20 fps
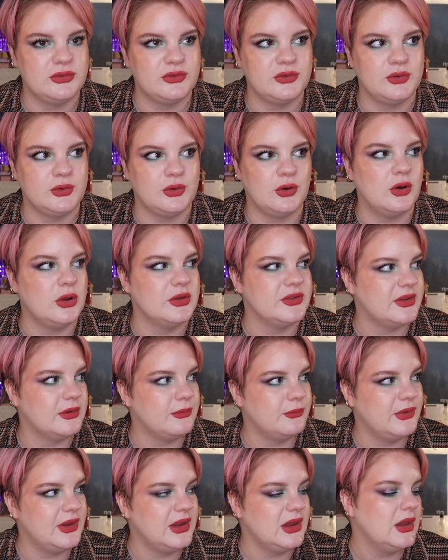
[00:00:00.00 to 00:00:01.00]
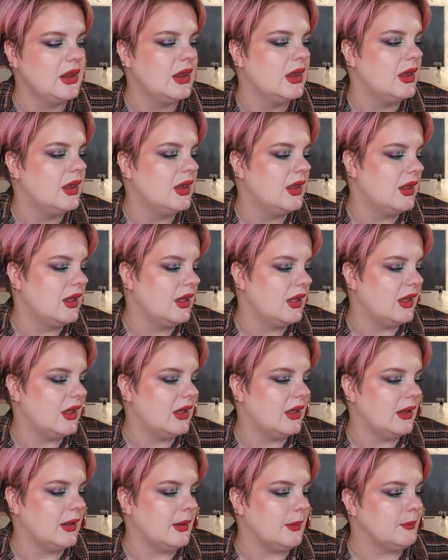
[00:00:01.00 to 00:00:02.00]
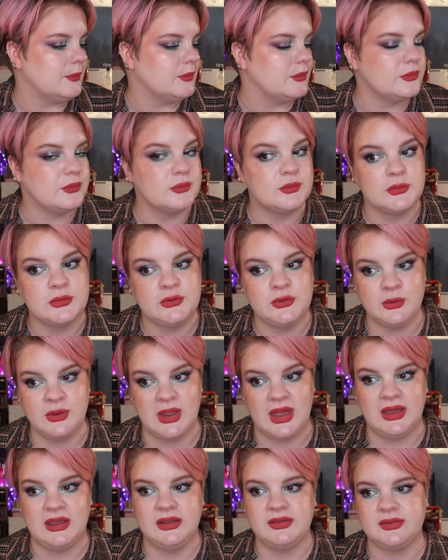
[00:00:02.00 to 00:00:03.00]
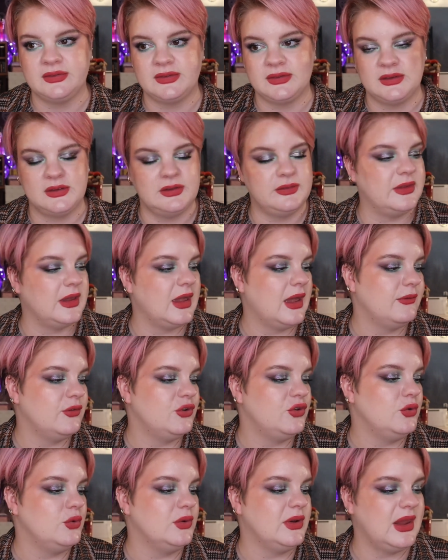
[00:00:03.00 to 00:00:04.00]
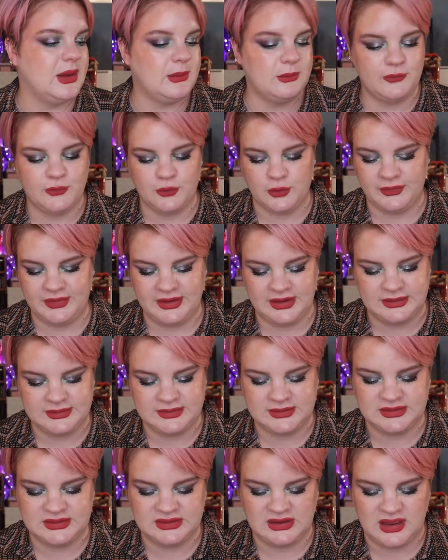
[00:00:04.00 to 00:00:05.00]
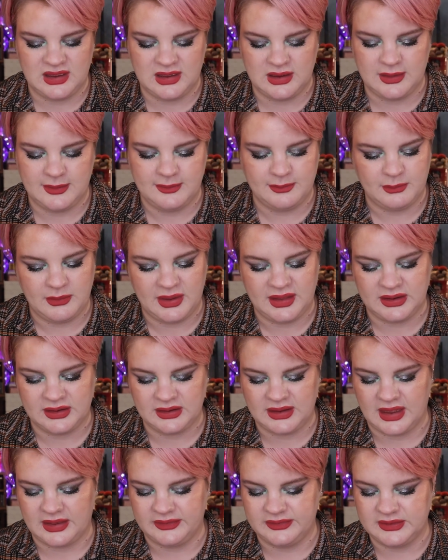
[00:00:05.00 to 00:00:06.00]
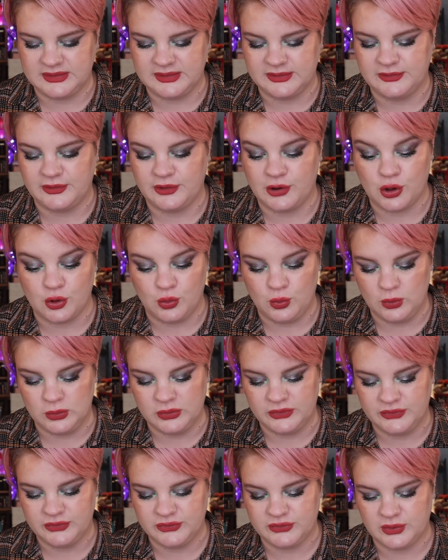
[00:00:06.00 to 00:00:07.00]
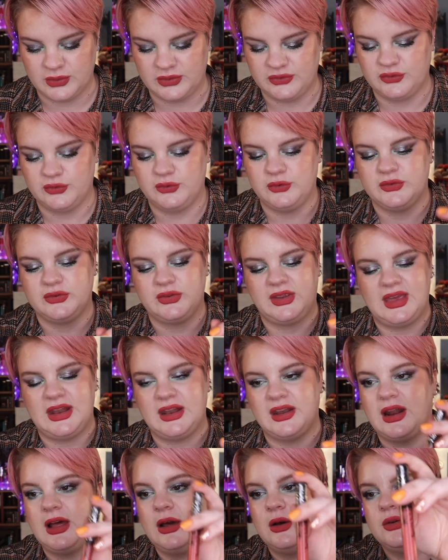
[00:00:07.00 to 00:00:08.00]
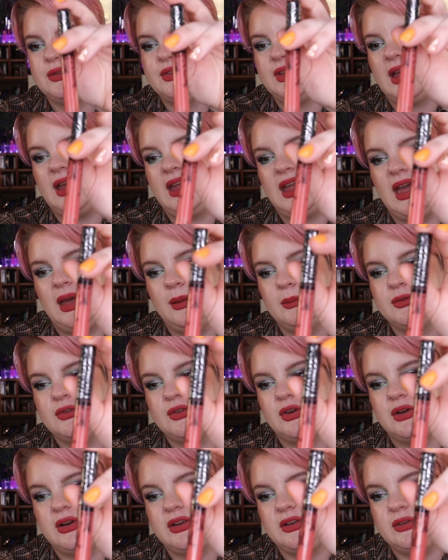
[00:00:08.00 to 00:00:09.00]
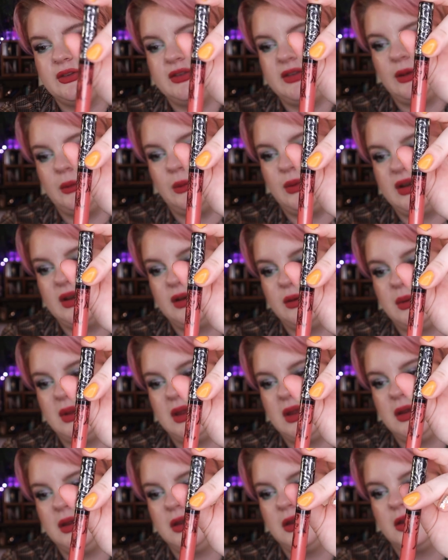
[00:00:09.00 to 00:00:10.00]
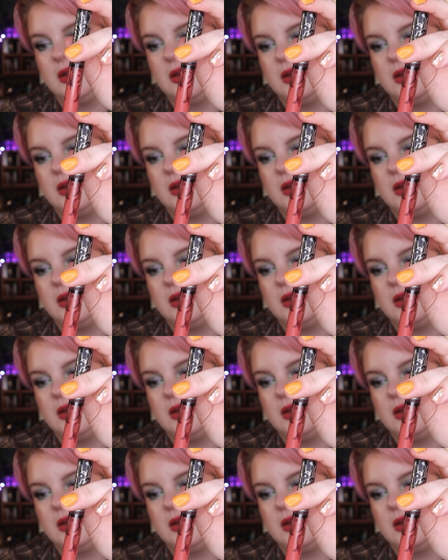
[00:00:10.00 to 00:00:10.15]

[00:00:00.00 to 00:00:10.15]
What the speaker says: to call something. So yeah, they have a new name for this, and yeah, this is very old, so I should just get it out. I am starting to see windowing,